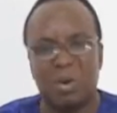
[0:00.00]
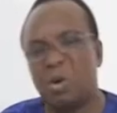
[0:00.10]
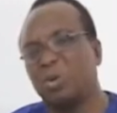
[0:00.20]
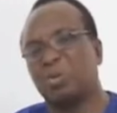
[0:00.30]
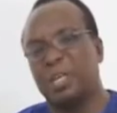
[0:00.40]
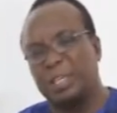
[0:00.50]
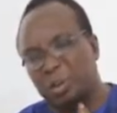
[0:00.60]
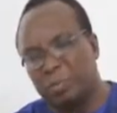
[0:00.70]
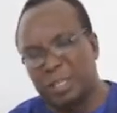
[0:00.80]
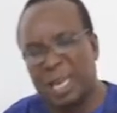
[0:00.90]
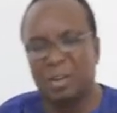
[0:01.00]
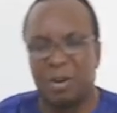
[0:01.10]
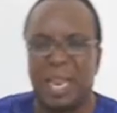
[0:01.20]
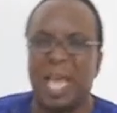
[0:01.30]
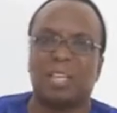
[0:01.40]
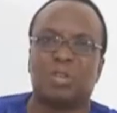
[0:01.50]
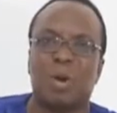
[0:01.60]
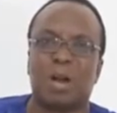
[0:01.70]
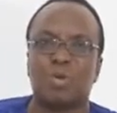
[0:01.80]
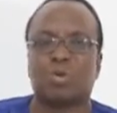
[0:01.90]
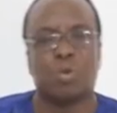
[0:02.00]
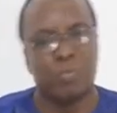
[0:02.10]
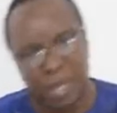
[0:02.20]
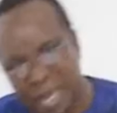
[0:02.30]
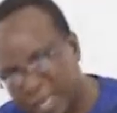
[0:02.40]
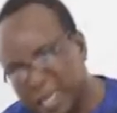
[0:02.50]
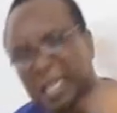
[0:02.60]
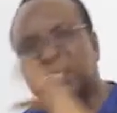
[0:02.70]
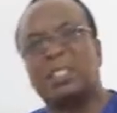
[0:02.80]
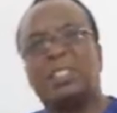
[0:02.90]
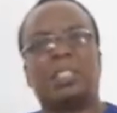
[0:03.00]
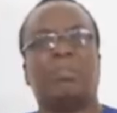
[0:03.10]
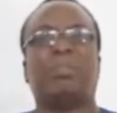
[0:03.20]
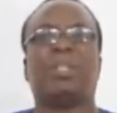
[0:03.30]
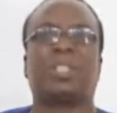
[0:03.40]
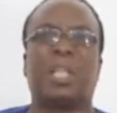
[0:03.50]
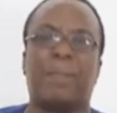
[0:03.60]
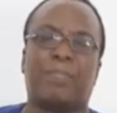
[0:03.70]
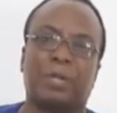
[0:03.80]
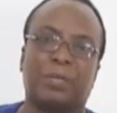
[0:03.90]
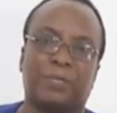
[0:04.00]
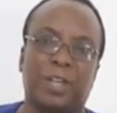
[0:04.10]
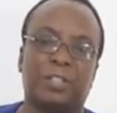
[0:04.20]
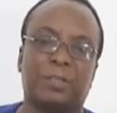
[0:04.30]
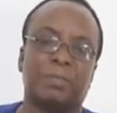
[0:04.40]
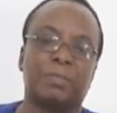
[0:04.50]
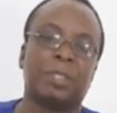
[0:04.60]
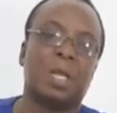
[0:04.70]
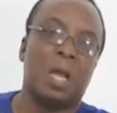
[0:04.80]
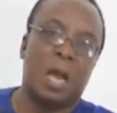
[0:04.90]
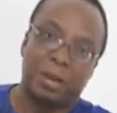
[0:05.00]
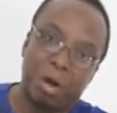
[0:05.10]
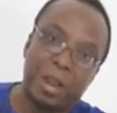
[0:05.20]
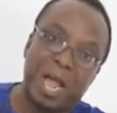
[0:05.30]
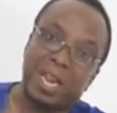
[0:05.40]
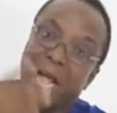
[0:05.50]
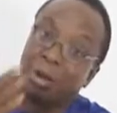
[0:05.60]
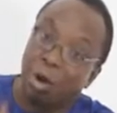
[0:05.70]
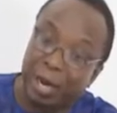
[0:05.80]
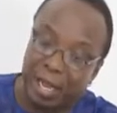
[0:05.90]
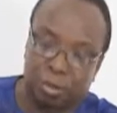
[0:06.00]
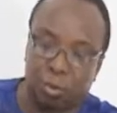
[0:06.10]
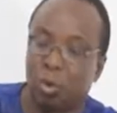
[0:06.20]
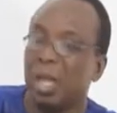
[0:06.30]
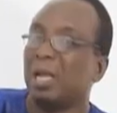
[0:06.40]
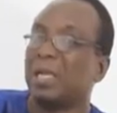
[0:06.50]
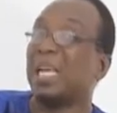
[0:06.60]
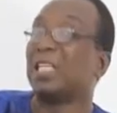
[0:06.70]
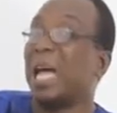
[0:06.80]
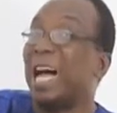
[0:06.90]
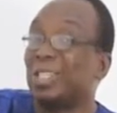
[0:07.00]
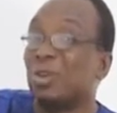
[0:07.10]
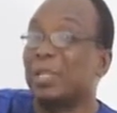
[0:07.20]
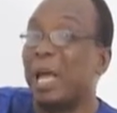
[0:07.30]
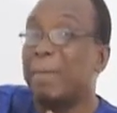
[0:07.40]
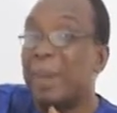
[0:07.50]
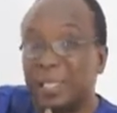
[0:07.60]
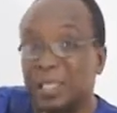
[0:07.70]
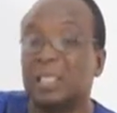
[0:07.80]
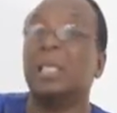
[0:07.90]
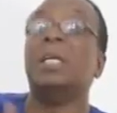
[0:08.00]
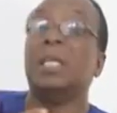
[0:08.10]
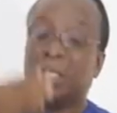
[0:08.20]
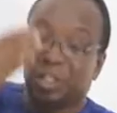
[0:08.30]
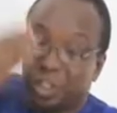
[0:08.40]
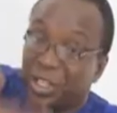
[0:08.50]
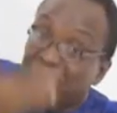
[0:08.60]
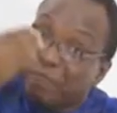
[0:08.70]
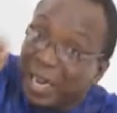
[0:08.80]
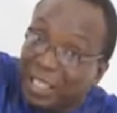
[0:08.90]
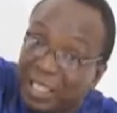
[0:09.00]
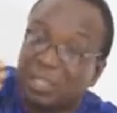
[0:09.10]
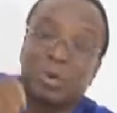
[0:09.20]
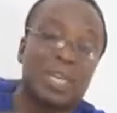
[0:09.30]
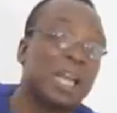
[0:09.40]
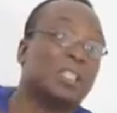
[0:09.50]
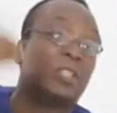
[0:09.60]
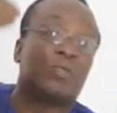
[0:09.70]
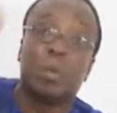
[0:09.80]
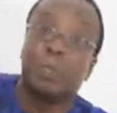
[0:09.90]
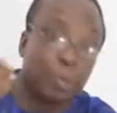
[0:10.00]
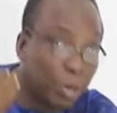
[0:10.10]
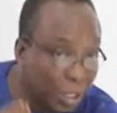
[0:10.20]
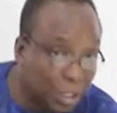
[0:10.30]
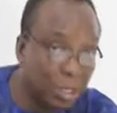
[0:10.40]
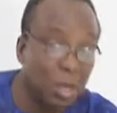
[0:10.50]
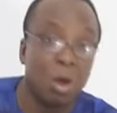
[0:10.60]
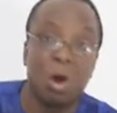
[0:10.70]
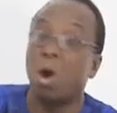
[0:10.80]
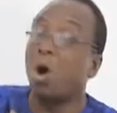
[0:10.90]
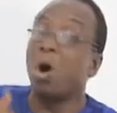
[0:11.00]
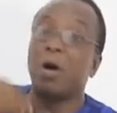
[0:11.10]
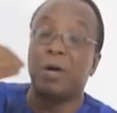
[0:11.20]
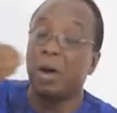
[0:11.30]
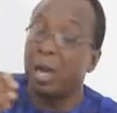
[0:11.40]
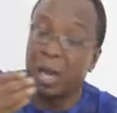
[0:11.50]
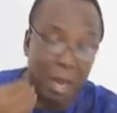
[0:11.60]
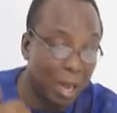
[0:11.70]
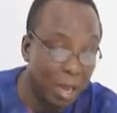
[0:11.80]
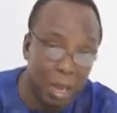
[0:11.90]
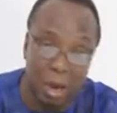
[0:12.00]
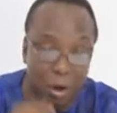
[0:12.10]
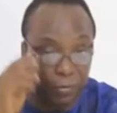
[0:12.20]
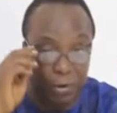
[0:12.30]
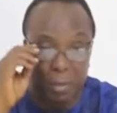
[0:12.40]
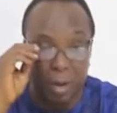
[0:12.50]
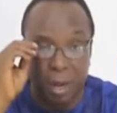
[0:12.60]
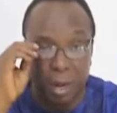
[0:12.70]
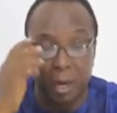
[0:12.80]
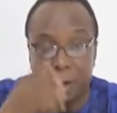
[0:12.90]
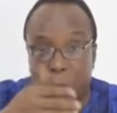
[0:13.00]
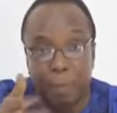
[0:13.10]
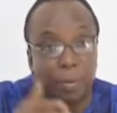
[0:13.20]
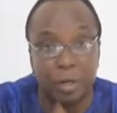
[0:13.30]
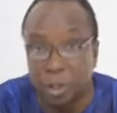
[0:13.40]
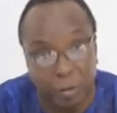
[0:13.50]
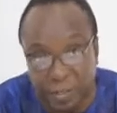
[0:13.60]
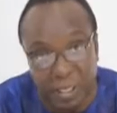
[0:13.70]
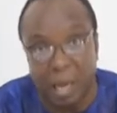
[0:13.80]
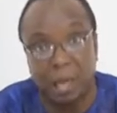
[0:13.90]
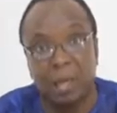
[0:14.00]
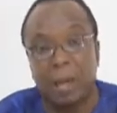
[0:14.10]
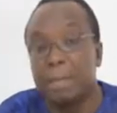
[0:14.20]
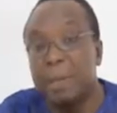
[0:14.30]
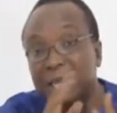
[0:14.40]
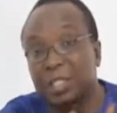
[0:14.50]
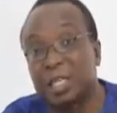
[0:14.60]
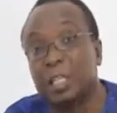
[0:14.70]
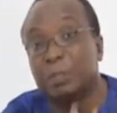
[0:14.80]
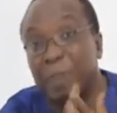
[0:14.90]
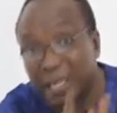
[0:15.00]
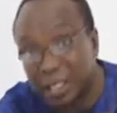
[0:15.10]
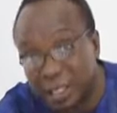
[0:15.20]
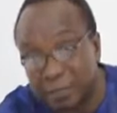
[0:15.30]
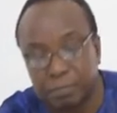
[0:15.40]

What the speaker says: oh, you said something I don't like, you are rude to me, and the next thing is a big slap on the face and all that and all that. So that is assault and battery. It is still battery whether it is from a police or from a non-police officer. Battery is battery.